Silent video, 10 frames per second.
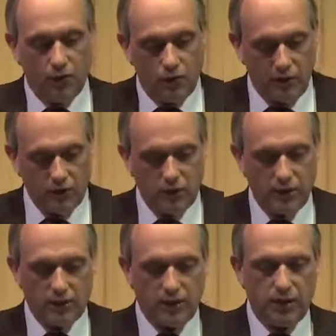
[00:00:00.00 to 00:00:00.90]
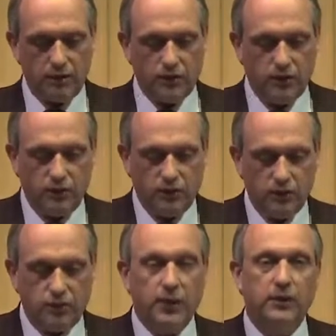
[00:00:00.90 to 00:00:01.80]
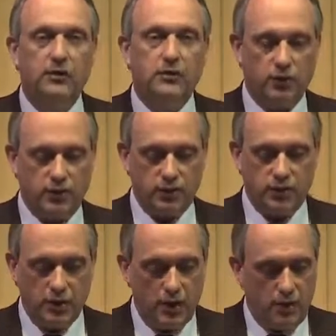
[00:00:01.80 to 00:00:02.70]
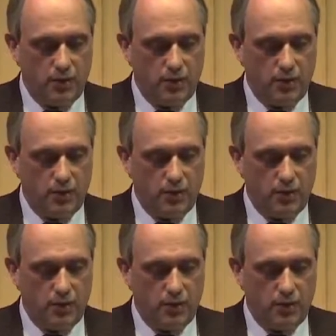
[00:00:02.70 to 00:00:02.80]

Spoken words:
Gradually, Islam was introduced by the new Turkish